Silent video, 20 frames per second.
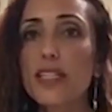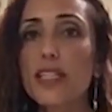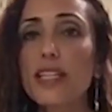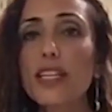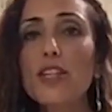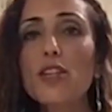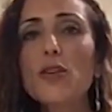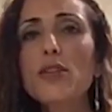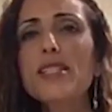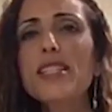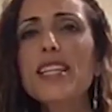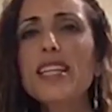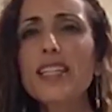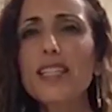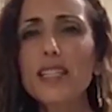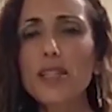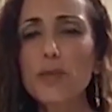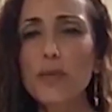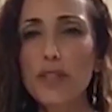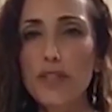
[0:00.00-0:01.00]
And I know it takes a
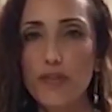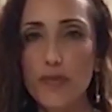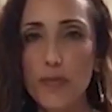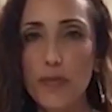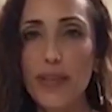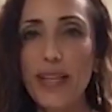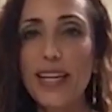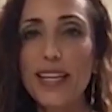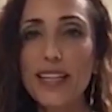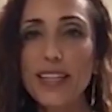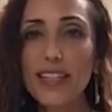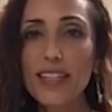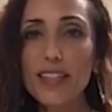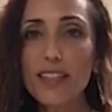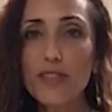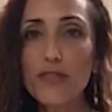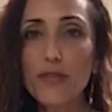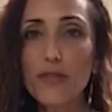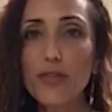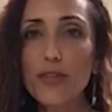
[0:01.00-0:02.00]
little bit of
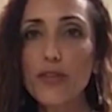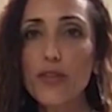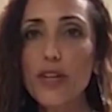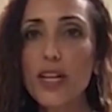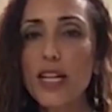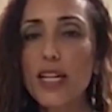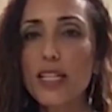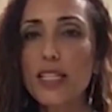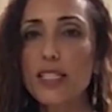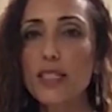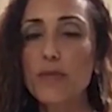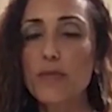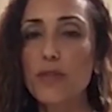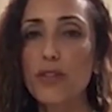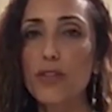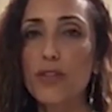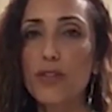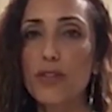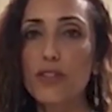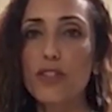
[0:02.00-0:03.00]
planning for you guys
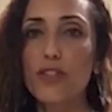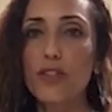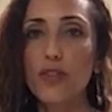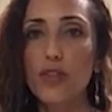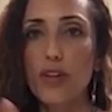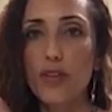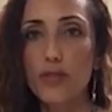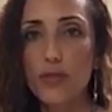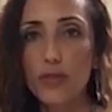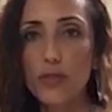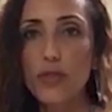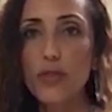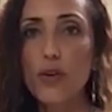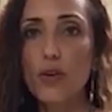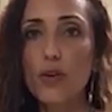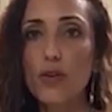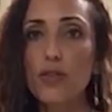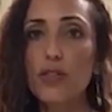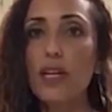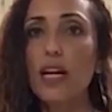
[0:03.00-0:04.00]
because you have to
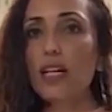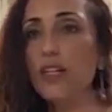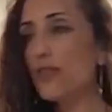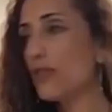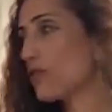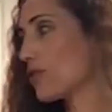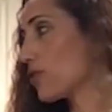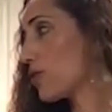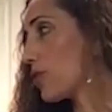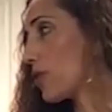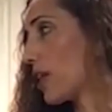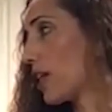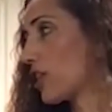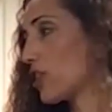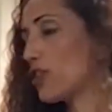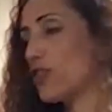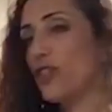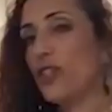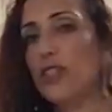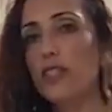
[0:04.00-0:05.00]
soak, because I used to
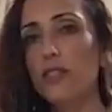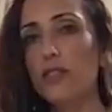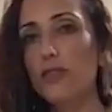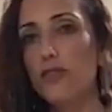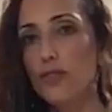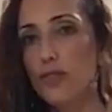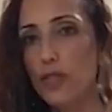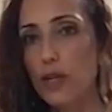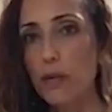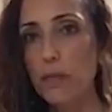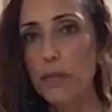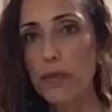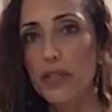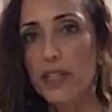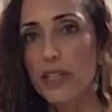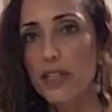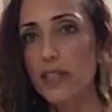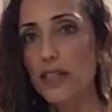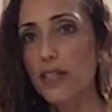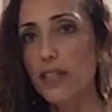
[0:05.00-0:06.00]
like just dump it
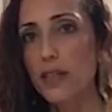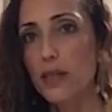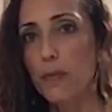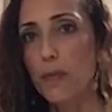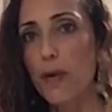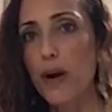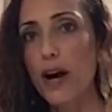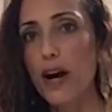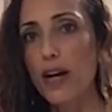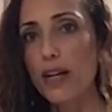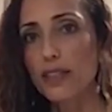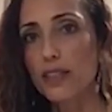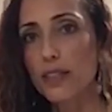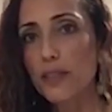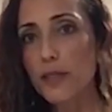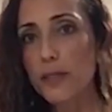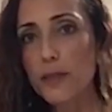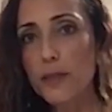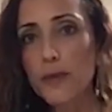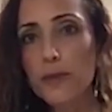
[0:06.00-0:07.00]
in the pot,
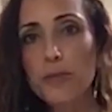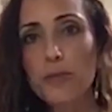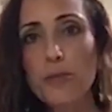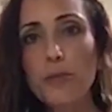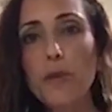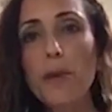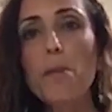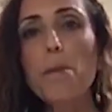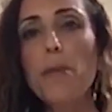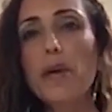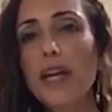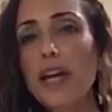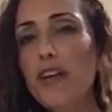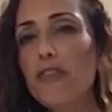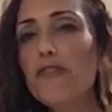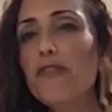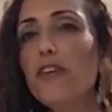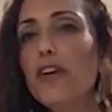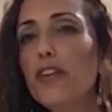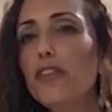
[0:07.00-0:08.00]
but
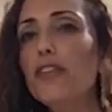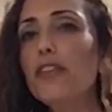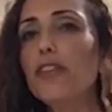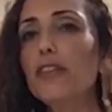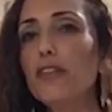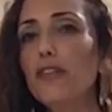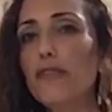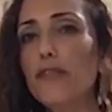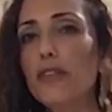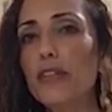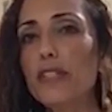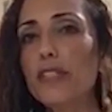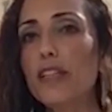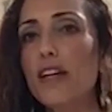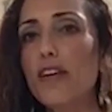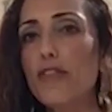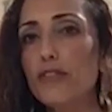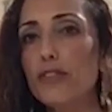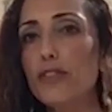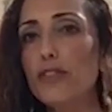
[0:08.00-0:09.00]
I felt the difference
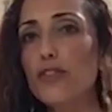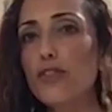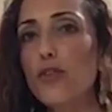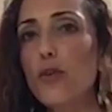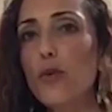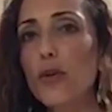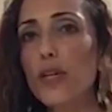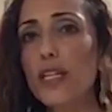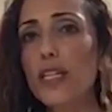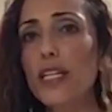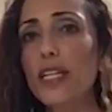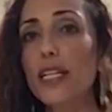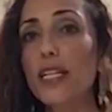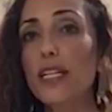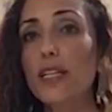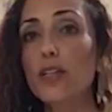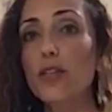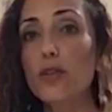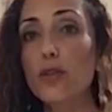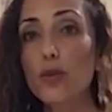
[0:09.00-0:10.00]
after soaking it
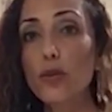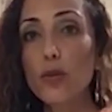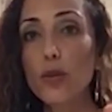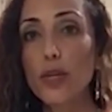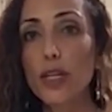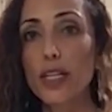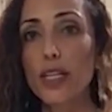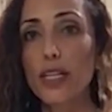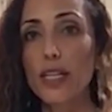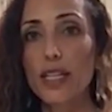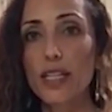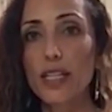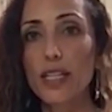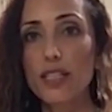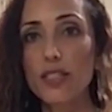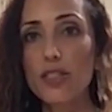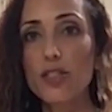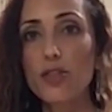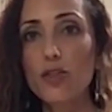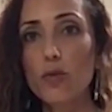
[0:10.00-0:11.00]
and cooking it
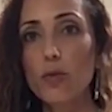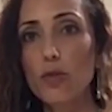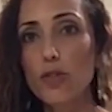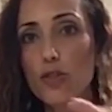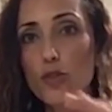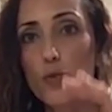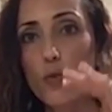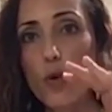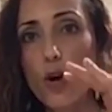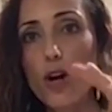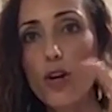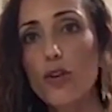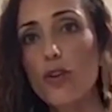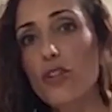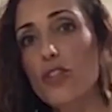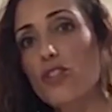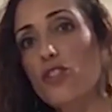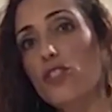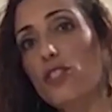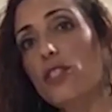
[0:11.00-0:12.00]
in so much water
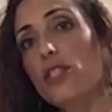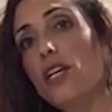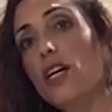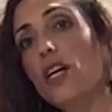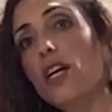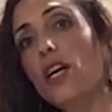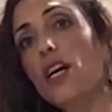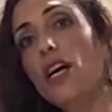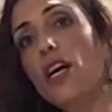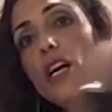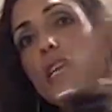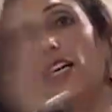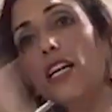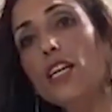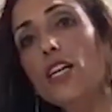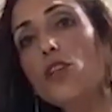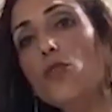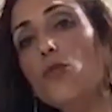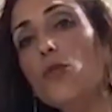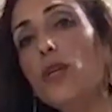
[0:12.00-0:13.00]
and just
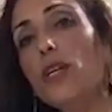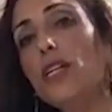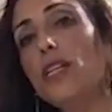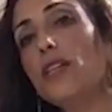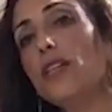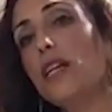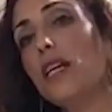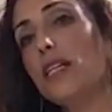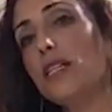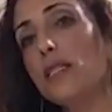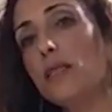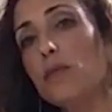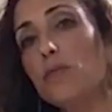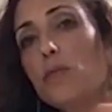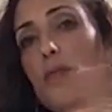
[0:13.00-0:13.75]
getting rid as